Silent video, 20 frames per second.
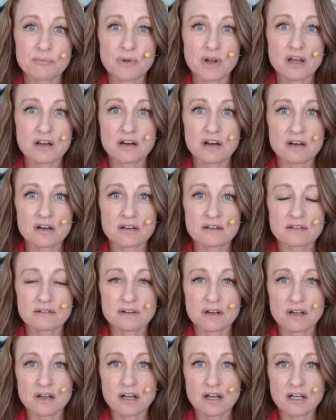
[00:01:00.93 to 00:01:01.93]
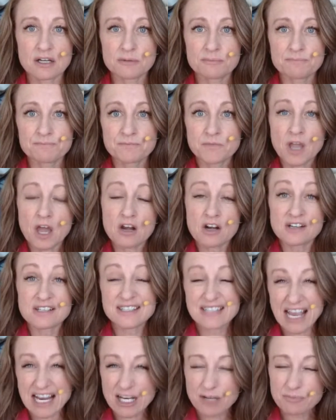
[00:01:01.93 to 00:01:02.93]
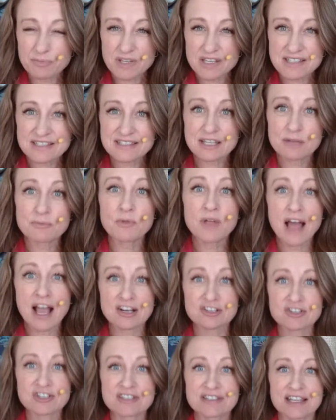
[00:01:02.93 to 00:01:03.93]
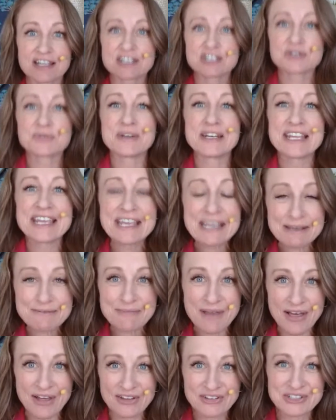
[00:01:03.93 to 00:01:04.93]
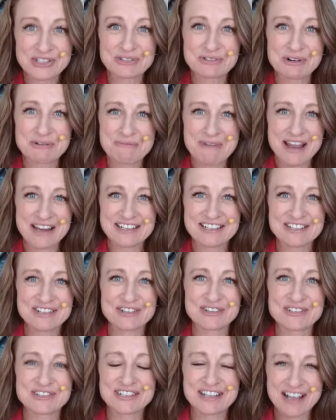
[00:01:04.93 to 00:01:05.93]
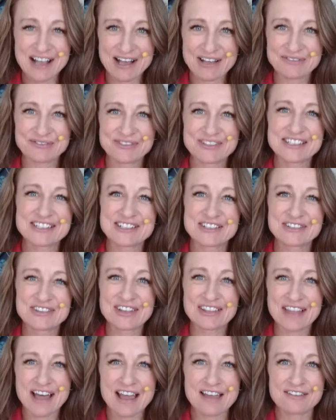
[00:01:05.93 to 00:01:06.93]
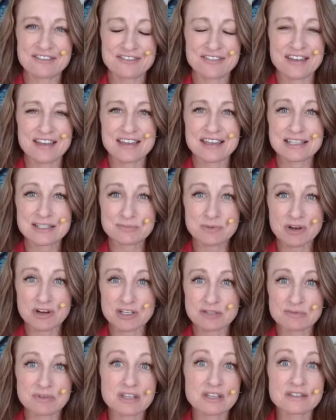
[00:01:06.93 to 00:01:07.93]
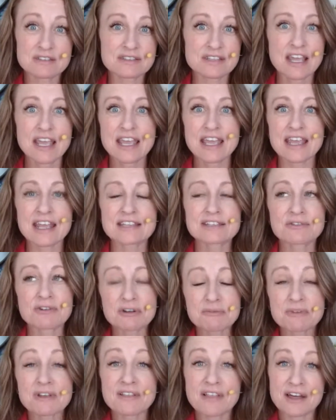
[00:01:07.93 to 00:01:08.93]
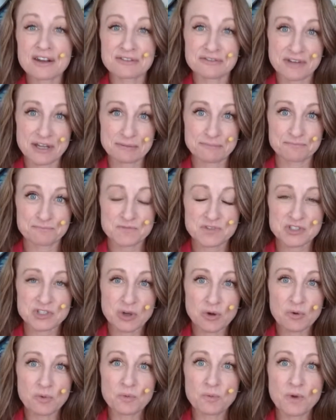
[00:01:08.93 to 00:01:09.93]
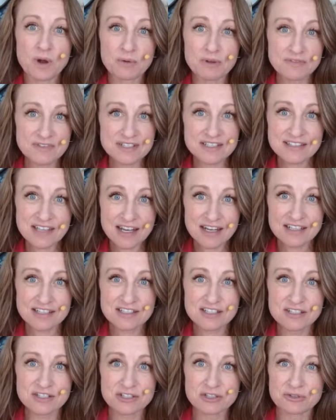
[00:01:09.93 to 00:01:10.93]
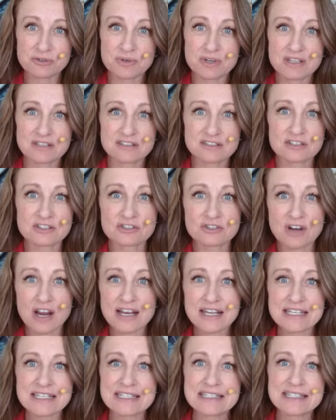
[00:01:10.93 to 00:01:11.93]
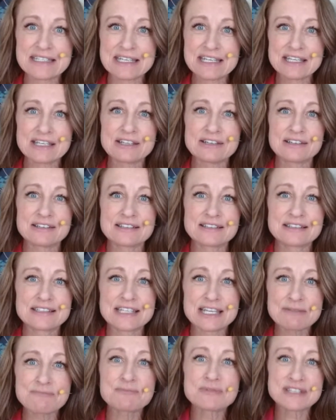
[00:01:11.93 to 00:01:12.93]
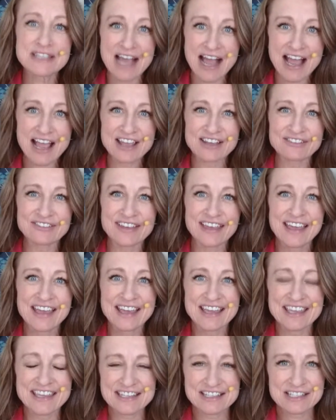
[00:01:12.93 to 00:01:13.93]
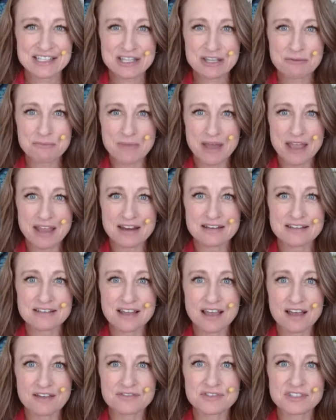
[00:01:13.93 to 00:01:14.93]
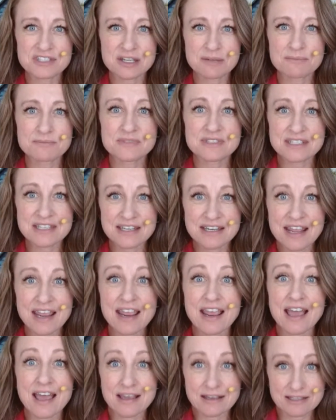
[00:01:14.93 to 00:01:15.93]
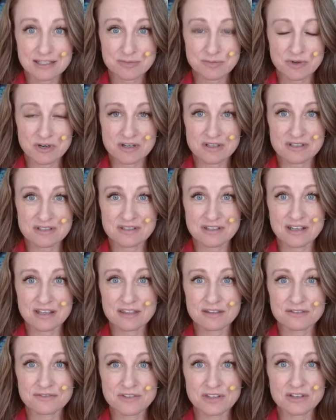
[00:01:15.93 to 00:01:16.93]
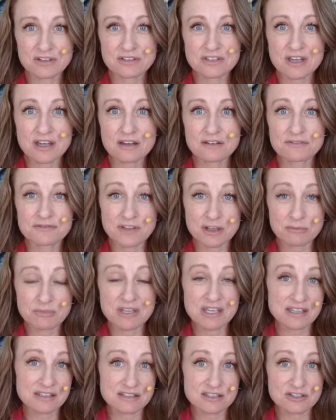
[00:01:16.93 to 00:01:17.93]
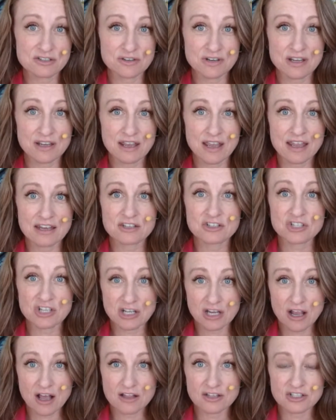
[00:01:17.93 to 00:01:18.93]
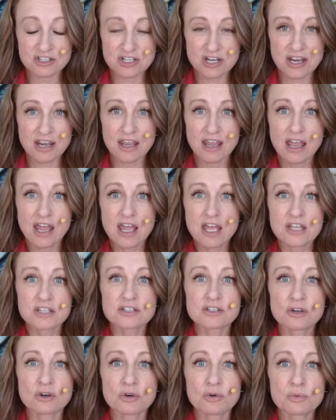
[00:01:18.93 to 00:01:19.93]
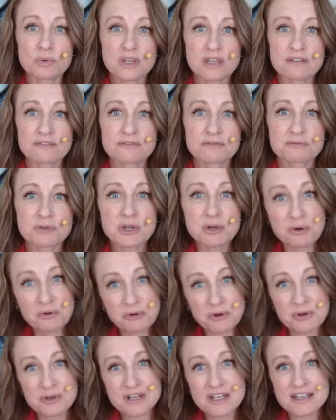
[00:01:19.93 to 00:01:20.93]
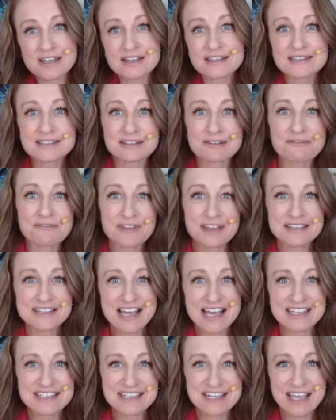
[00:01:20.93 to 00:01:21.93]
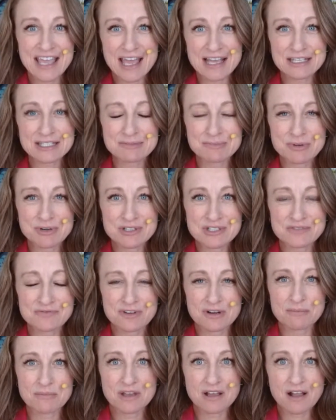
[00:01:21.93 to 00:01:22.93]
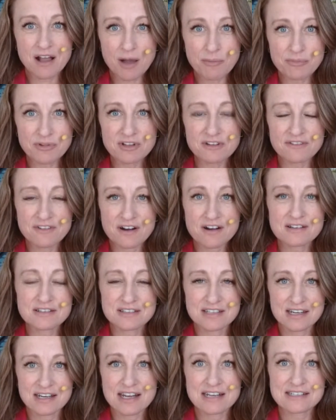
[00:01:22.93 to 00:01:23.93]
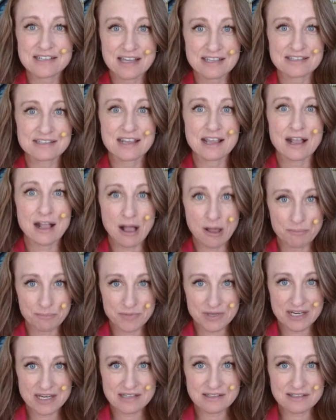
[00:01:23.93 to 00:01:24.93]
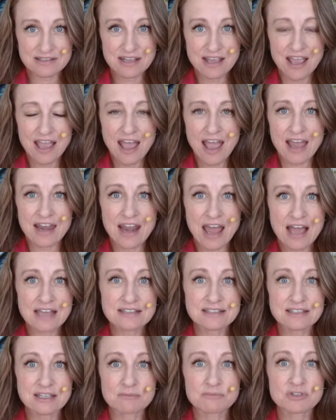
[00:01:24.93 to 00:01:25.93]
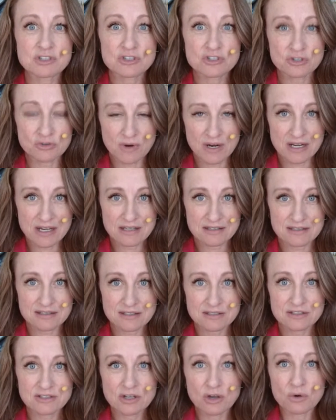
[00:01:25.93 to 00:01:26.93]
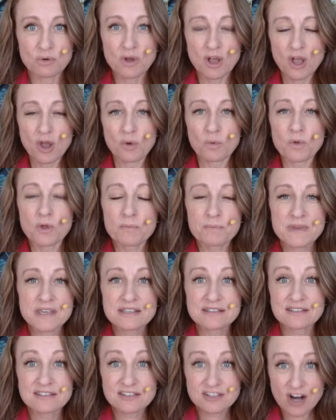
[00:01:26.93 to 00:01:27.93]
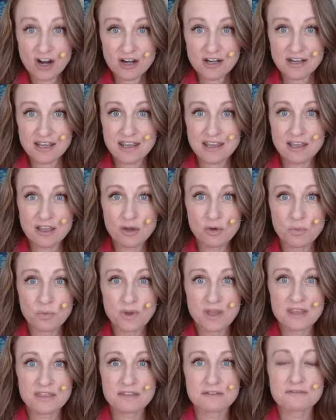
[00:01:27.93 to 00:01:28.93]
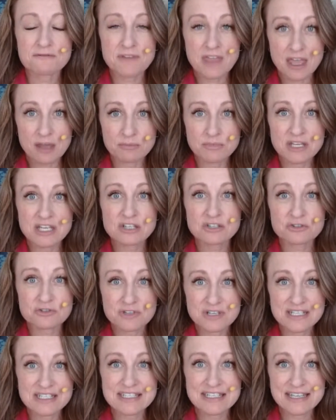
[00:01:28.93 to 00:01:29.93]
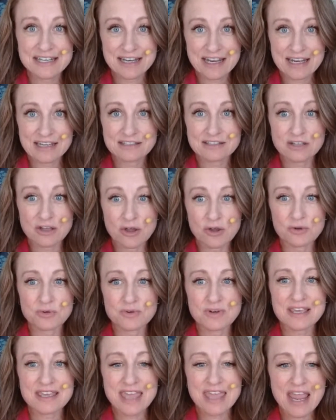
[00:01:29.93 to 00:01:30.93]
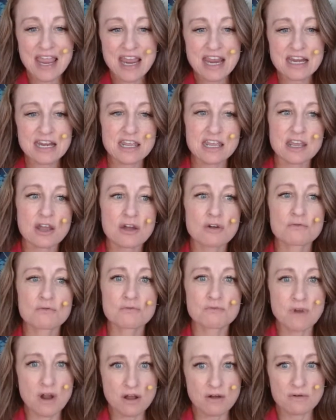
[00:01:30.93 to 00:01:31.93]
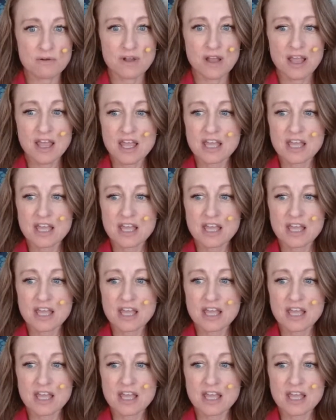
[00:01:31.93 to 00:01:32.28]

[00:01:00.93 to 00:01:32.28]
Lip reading: up on our sign-up list. Then we'll actually send you an email to remind you to come to the live experience because it's going to be a lot of fun. So what we've decided to do is to try to deep dive into the mind of some DNA experts in the field of family history and genealogy. So we've recruited some fantastic experts from a couple of our DNA testing companies and asked them to join us. So we'll be starting with FamilyTreeDNA's own Katie Rowe.